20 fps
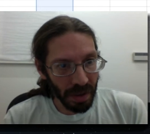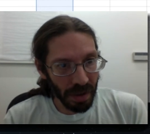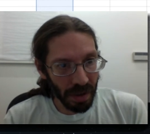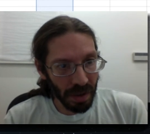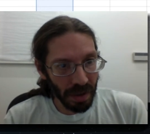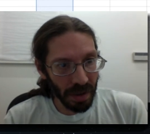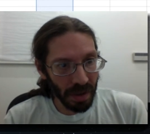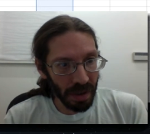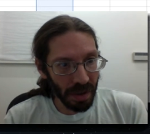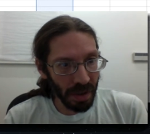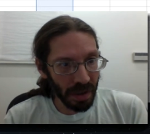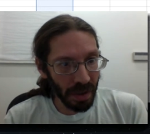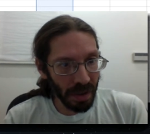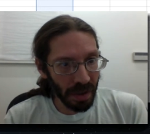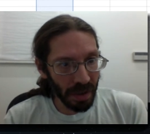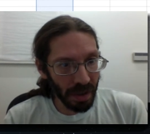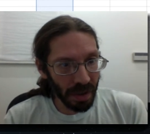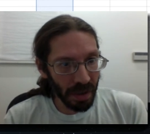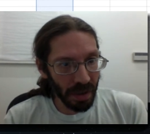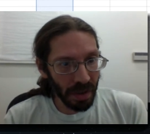
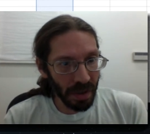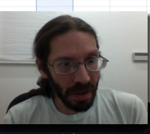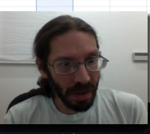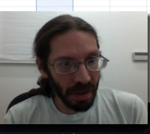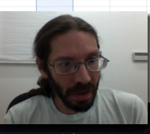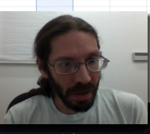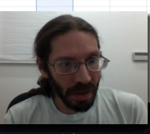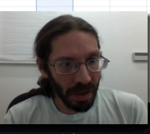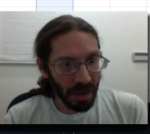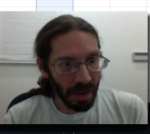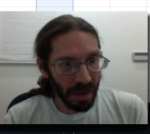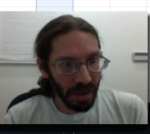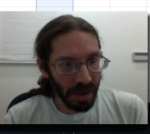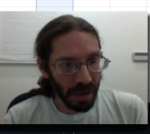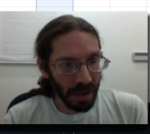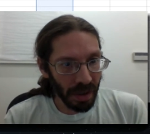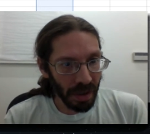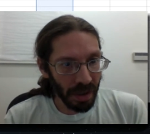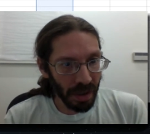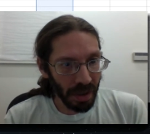
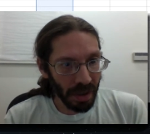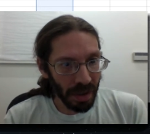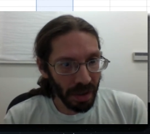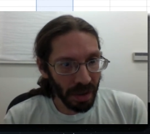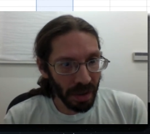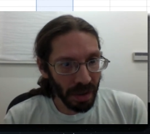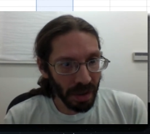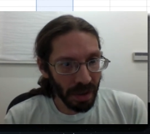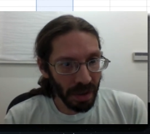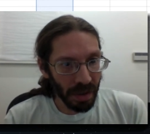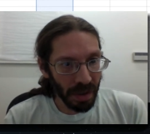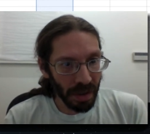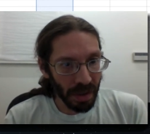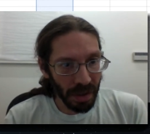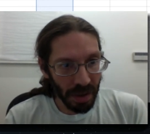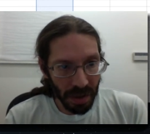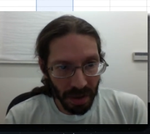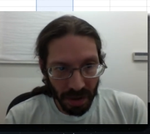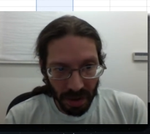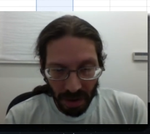
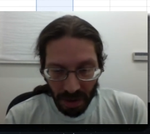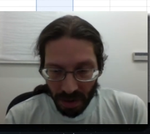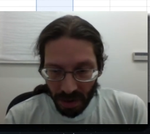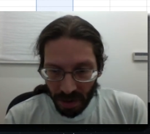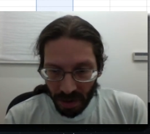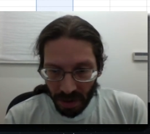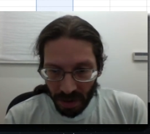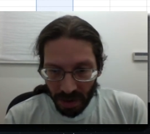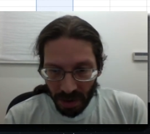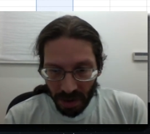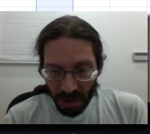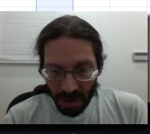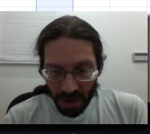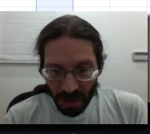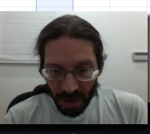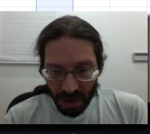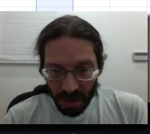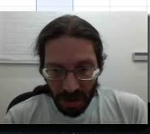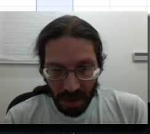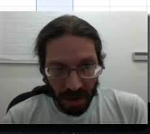
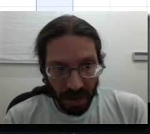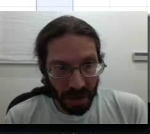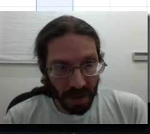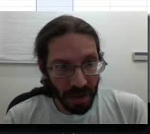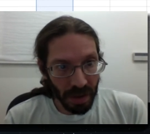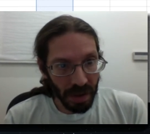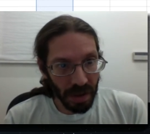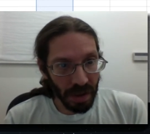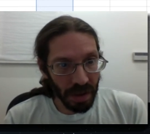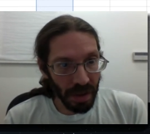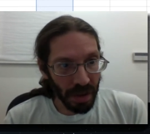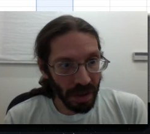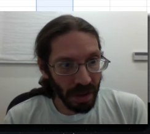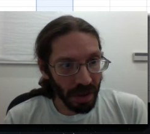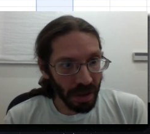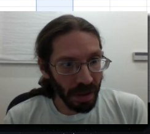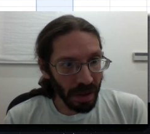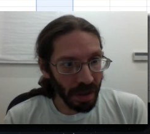Nobody speaks.